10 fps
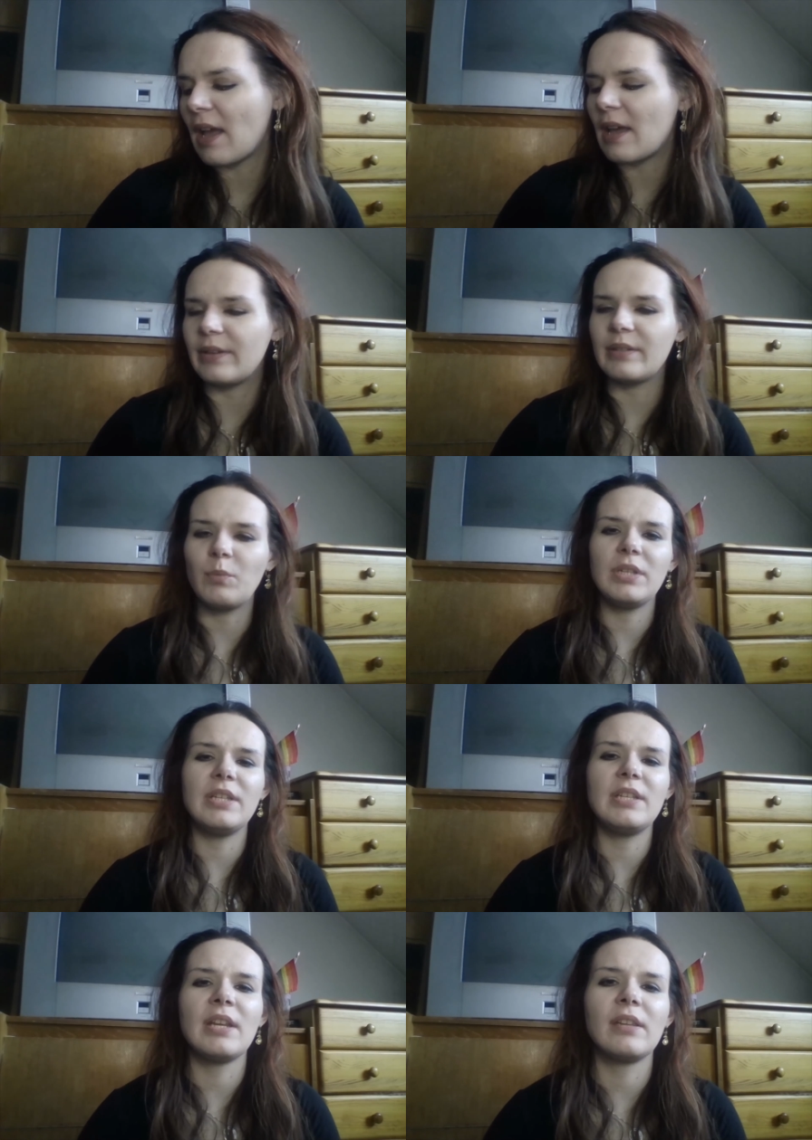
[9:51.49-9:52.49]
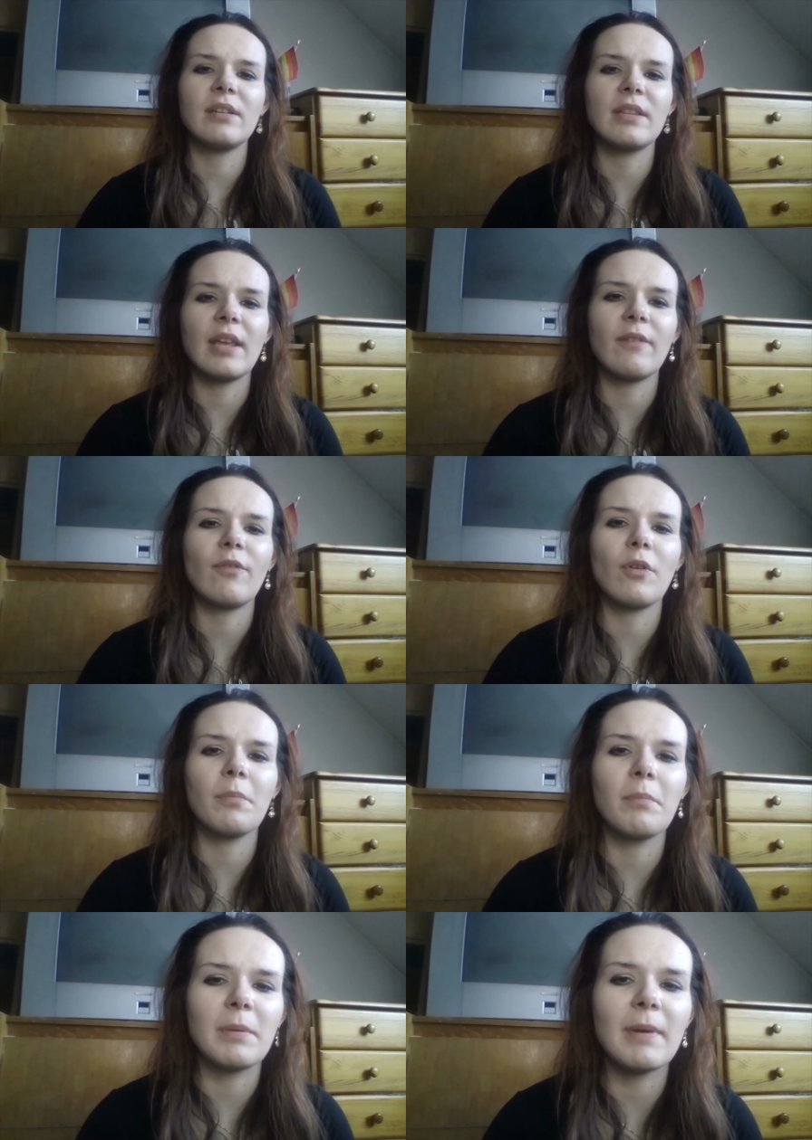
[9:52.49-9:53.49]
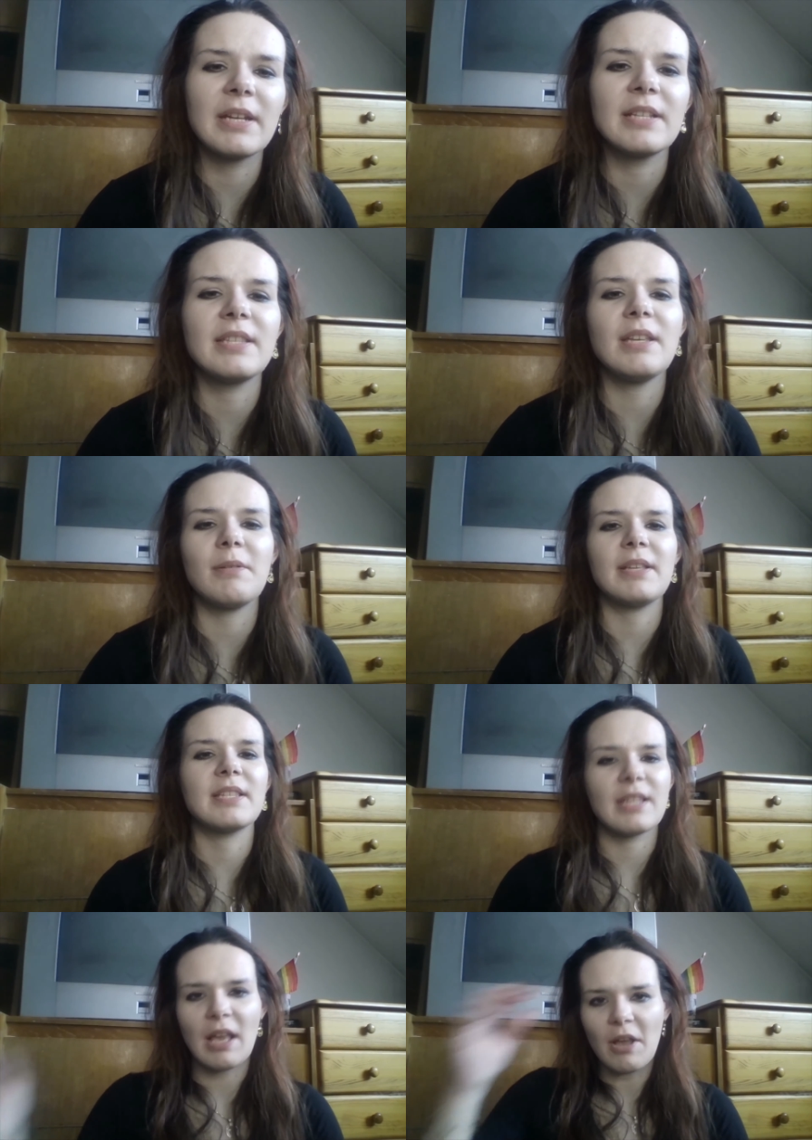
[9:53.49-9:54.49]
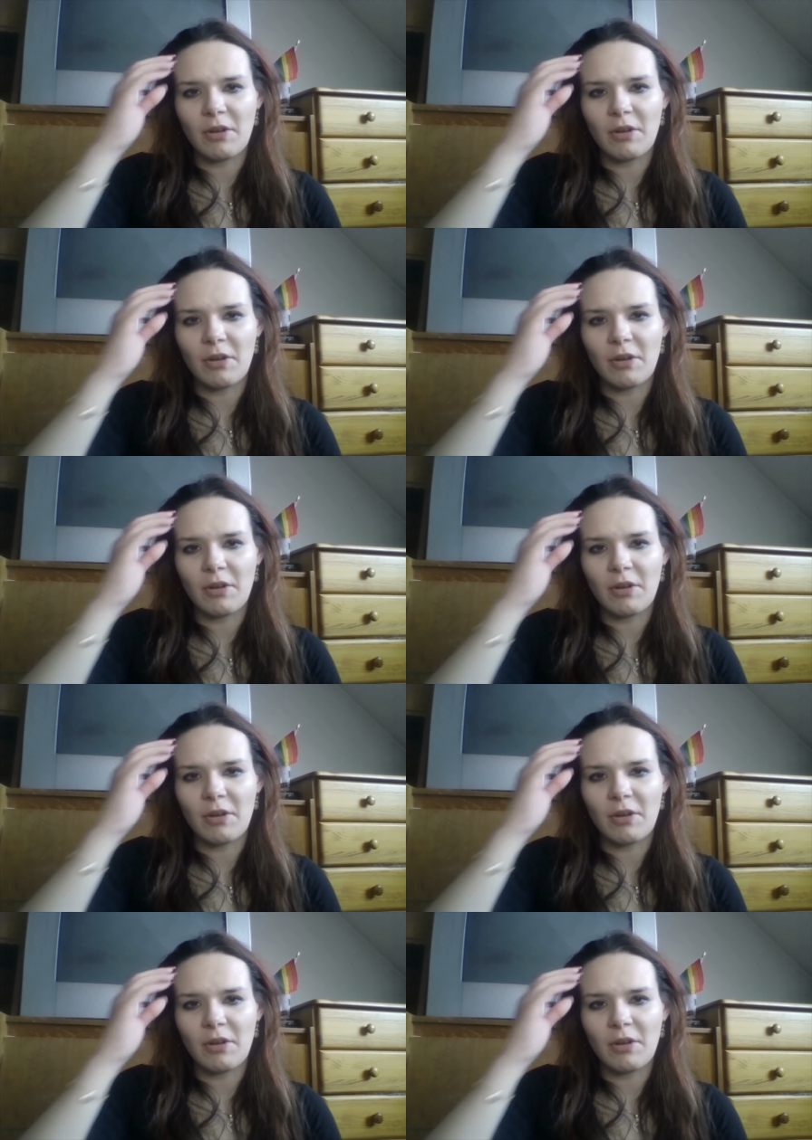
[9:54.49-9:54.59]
and we did another take from Bad Buddy the series.